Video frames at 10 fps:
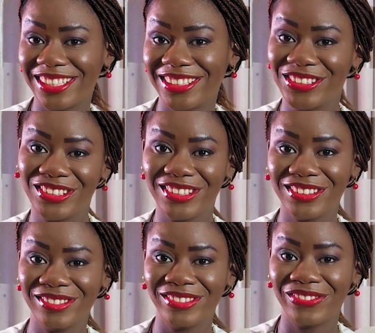So
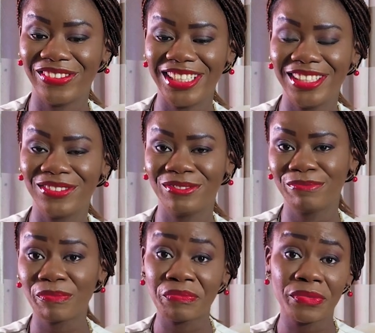right now,
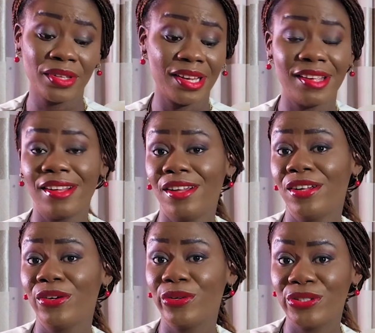
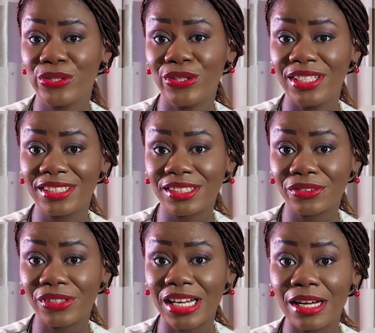go to
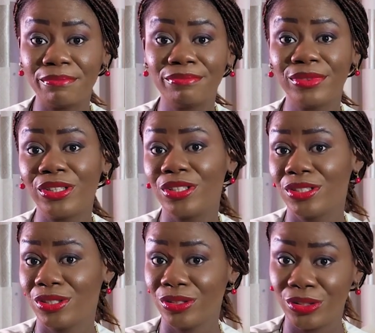Instagram, go
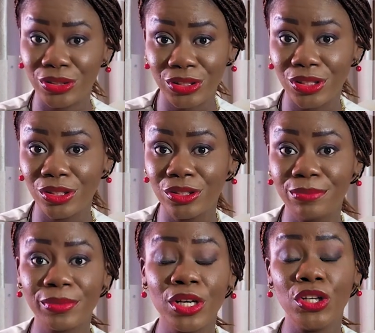to YouTube.
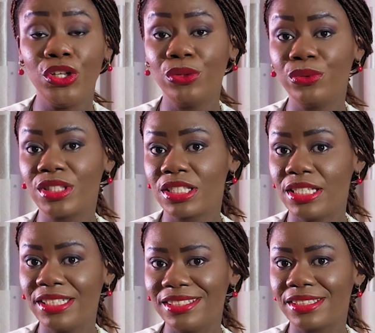You would
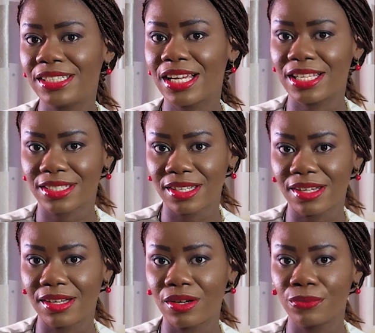see the task
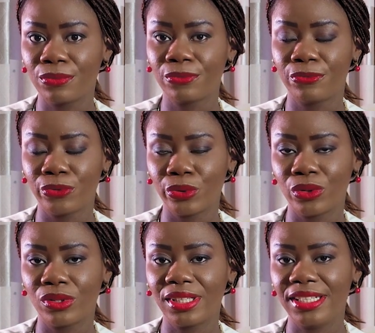
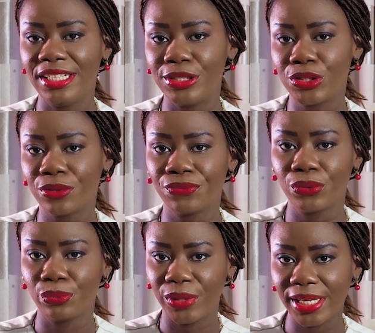for each of the
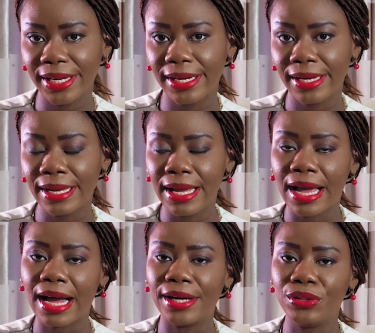week,
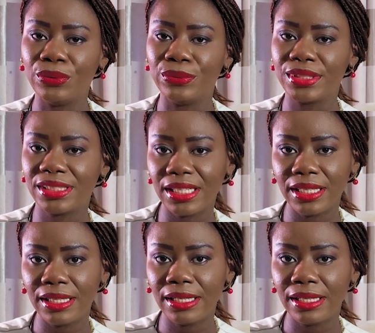and you will see